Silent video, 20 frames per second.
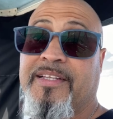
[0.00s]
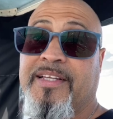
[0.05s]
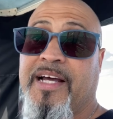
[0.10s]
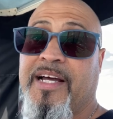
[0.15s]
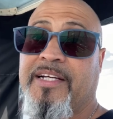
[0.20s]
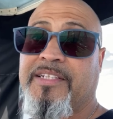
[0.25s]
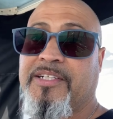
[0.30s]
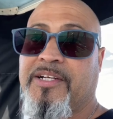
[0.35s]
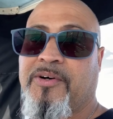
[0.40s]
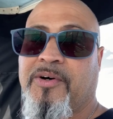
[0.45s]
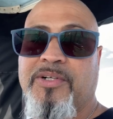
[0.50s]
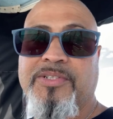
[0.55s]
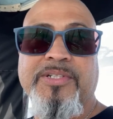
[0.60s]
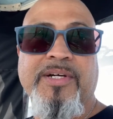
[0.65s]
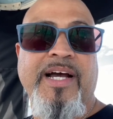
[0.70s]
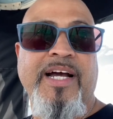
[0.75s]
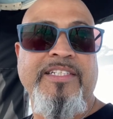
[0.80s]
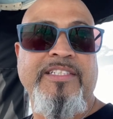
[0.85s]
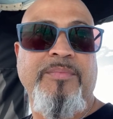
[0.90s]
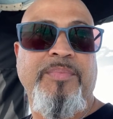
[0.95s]
that also
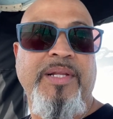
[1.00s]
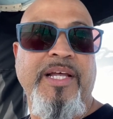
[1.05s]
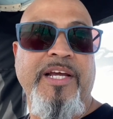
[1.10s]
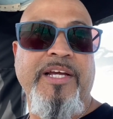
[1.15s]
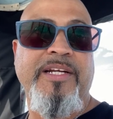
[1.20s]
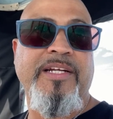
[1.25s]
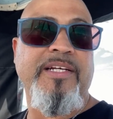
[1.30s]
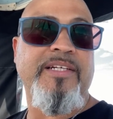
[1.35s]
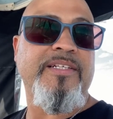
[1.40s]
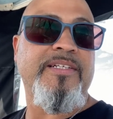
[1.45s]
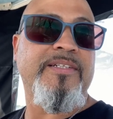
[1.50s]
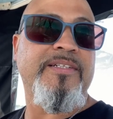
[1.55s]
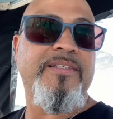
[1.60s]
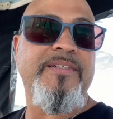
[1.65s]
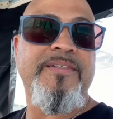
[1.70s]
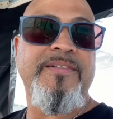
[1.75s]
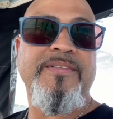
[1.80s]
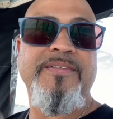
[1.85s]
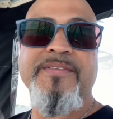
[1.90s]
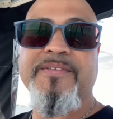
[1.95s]
has a play in it.
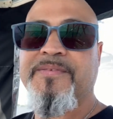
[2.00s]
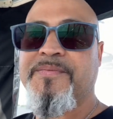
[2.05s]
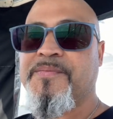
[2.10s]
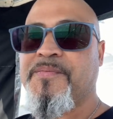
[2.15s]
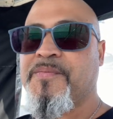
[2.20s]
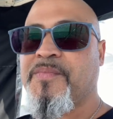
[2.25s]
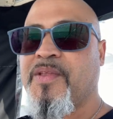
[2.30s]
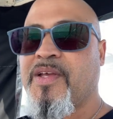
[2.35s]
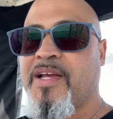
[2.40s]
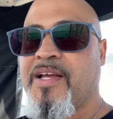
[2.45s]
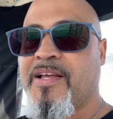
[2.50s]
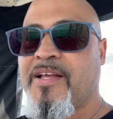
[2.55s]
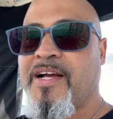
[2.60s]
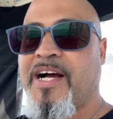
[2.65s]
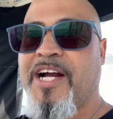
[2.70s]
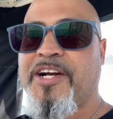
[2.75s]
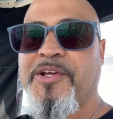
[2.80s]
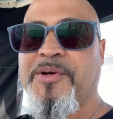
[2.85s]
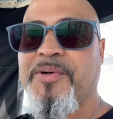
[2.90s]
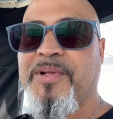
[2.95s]

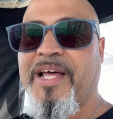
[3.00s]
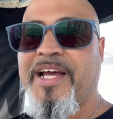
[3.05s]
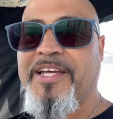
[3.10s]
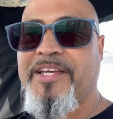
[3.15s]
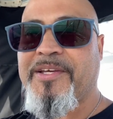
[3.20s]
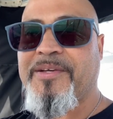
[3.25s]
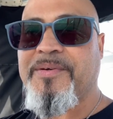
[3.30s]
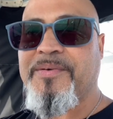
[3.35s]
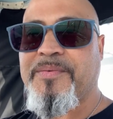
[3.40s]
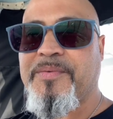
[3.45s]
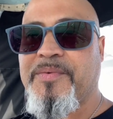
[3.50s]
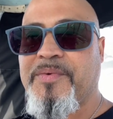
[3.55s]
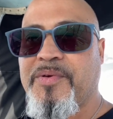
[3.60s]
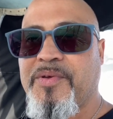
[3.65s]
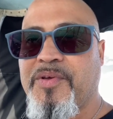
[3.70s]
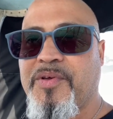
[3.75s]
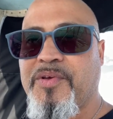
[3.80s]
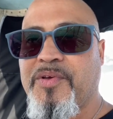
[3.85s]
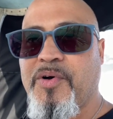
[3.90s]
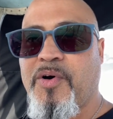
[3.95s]
How do you like
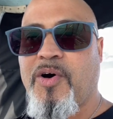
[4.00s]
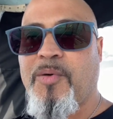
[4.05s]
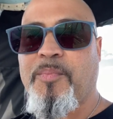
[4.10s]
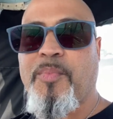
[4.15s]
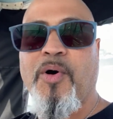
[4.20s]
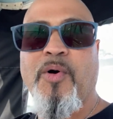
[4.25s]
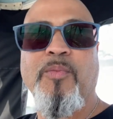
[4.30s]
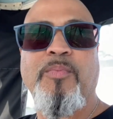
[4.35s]
your boat